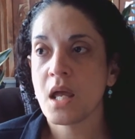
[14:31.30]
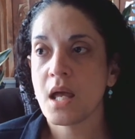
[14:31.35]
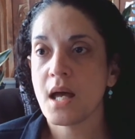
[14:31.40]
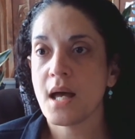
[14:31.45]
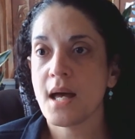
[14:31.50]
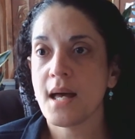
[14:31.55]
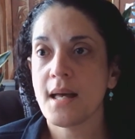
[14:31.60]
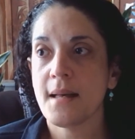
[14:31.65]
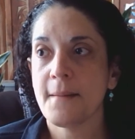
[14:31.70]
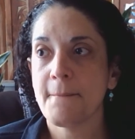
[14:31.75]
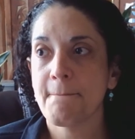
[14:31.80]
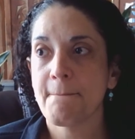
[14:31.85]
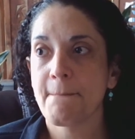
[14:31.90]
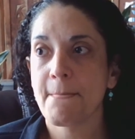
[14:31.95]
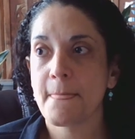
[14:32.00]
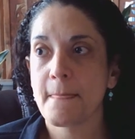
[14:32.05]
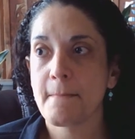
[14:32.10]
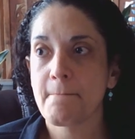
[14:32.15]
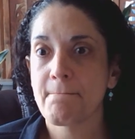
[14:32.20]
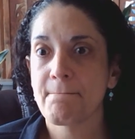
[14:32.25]

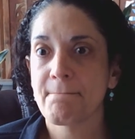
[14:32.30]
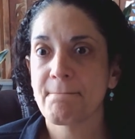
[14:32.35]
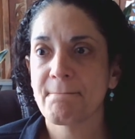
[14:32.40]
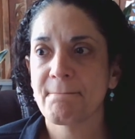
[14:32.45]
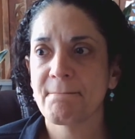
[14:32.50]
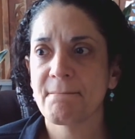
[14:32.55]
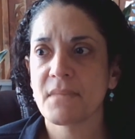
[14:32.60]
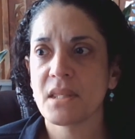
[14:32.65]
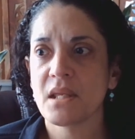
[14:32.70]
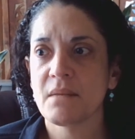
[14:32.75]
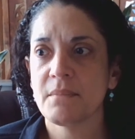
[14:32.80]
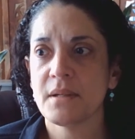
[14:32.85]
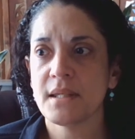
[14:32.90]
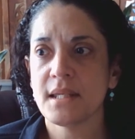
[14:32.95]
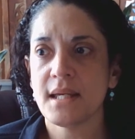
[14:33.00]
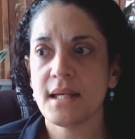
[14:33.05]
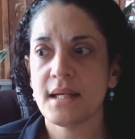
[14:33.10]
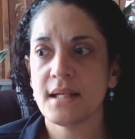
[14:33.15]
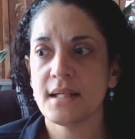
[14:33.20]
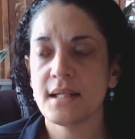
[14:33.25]
But
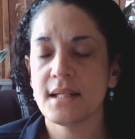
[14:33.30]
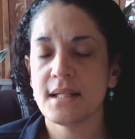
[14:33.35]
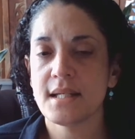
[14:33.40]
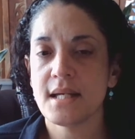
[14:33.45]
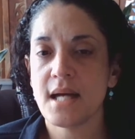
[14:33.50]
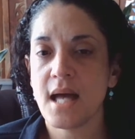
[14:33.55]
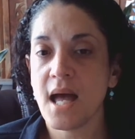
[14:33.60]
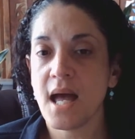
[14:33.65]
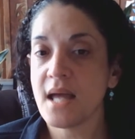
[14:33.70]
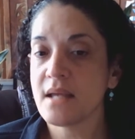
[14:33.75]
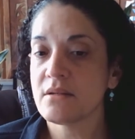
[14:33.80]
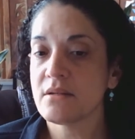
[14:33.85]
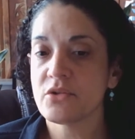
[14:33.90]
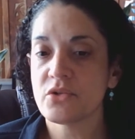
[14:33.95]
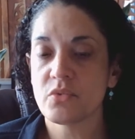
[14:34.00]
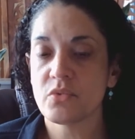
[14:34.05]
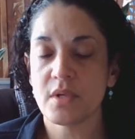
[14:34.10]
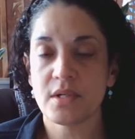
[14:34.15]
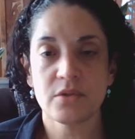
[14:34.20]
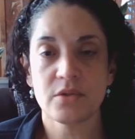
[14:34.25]
yeah, I
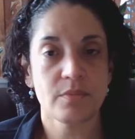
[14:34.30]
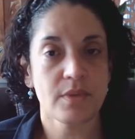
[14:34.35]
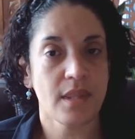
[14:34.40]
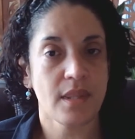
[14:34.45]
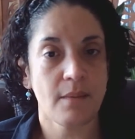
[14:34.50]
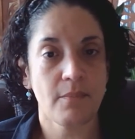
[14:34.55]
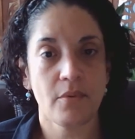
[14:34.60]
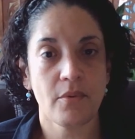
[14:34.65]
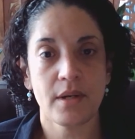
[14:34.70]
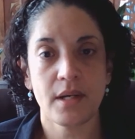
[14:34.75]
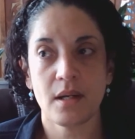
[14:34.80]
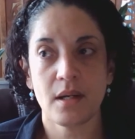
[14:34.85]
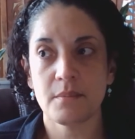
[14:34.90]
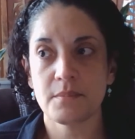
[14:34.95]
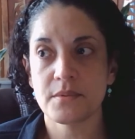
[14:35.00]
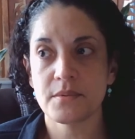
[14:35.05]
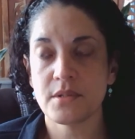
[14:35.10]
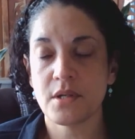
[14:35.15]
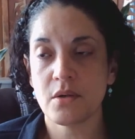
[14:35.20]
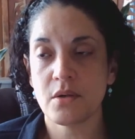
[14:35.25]
just wanted to bring that point
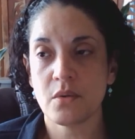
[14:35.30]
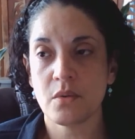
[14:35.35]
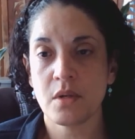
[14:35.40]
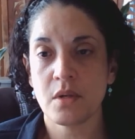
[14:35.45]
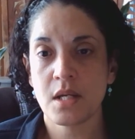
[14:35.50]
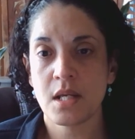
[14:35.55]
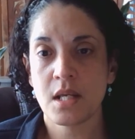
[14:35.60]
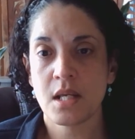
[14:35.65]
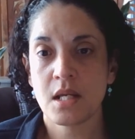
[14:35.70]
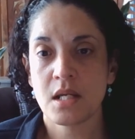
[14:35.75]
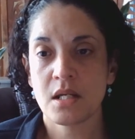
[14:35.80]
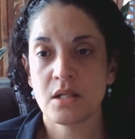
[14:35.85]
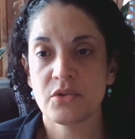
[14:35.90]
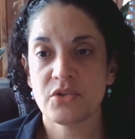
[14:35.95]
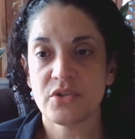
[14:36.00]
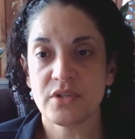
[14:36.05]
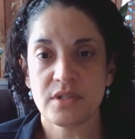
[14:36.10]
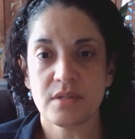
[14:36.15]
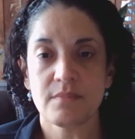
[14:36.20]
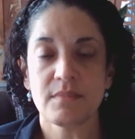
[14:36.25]
up. So
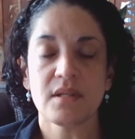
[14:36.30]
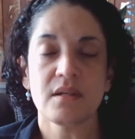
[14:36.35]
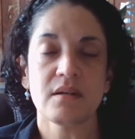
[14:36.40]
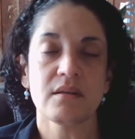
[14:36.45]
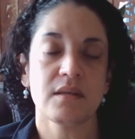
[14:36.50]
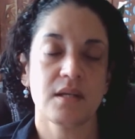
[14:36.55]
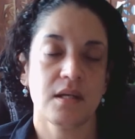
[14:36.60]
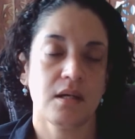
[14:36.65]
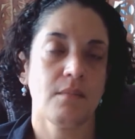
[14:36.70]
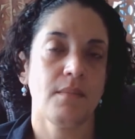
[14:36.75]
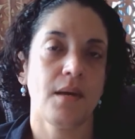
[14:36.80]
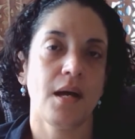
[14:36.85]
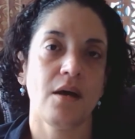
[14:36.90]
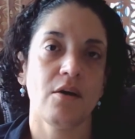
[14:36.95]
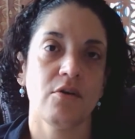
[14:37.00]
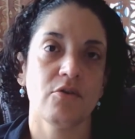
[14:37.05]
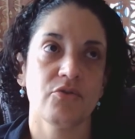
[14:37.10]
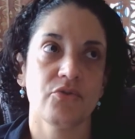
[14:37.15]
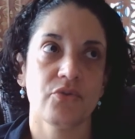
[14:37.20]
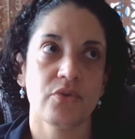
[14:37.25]
just something to think
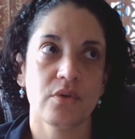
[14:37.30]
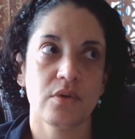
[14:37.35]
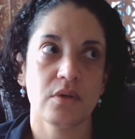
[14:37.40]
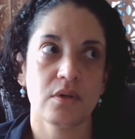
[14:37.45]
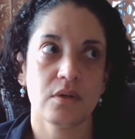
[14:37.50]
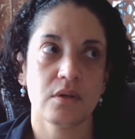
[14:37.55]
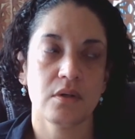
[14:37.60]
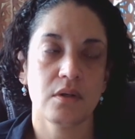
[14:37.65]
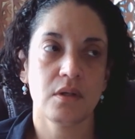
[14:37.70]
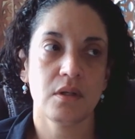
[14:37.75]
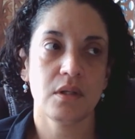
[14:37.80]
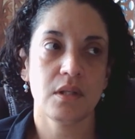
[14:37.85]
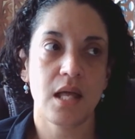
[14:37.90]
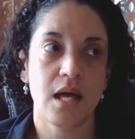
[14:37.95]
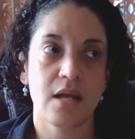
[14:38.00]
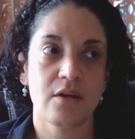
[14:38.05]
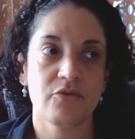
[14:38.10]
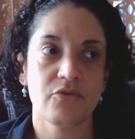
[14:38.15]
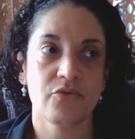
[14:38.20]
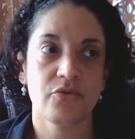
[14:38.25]
about for a
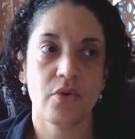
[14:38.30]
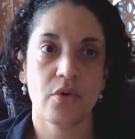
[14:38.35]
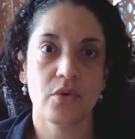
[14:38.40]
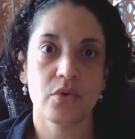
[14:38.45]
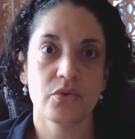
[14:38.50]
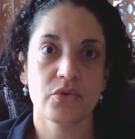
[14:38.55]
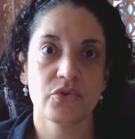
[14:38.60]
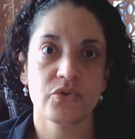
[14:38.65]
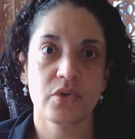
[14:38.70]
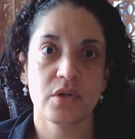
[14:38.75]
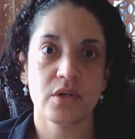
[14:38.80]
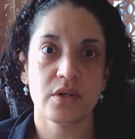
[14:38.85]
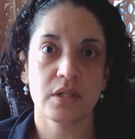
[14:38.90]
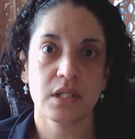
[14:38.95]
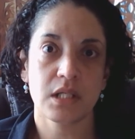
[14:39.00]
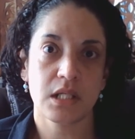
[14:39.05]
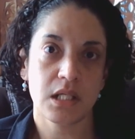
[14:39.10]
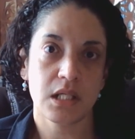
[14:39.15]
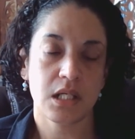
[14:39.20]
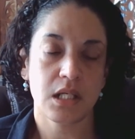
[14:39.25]
lot of folks that are
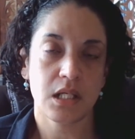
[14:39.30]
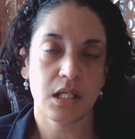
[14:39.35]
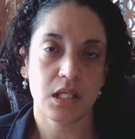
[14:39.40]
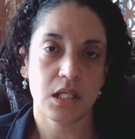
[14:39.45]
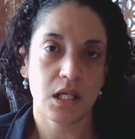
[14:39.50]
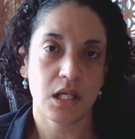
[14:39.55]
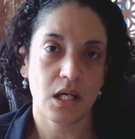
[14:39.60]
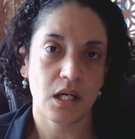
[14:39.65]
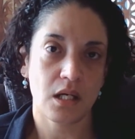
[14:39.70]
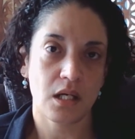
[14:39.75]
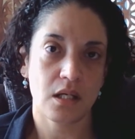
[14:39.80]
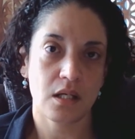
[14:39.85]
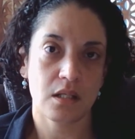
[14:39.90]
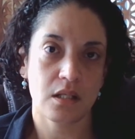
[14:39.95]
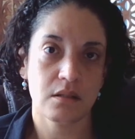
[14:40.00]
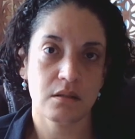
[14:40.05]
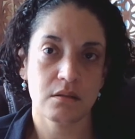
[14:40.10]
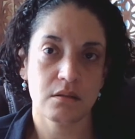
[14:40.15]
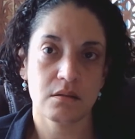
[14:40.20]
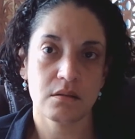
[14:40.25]
keen
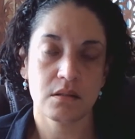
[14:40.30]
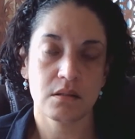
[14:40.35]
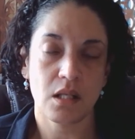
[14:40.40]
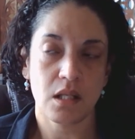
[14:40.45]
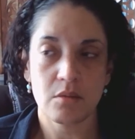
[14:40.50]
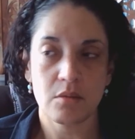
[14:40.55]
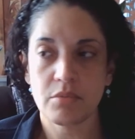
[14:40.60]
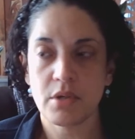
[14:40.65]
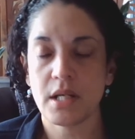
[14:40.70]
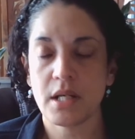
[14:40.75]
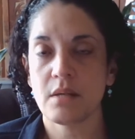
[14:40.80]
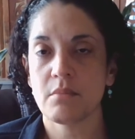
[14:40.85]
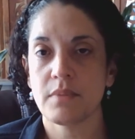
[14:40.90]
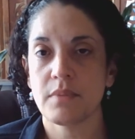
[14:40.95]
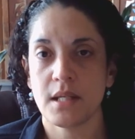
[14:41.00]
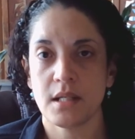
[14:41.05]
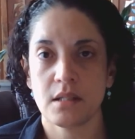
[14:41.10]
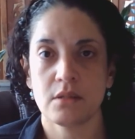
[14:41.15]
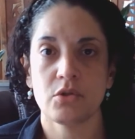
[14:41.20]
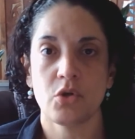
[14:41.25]
on celebrating
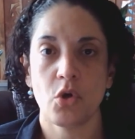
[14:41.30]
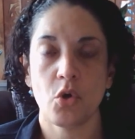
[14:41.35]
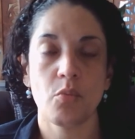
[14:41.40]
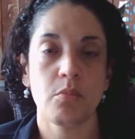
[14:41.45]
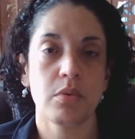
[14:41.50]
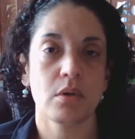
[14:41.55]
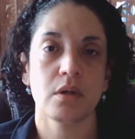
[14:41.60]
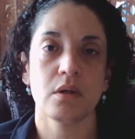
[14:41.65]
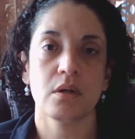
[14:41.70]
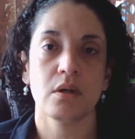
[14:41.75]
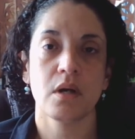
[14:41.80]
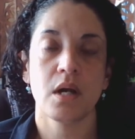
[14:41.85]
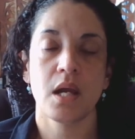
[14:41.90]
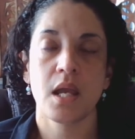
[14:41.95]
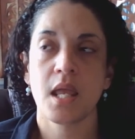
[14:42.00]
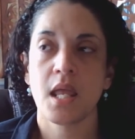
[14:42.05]
Pinktober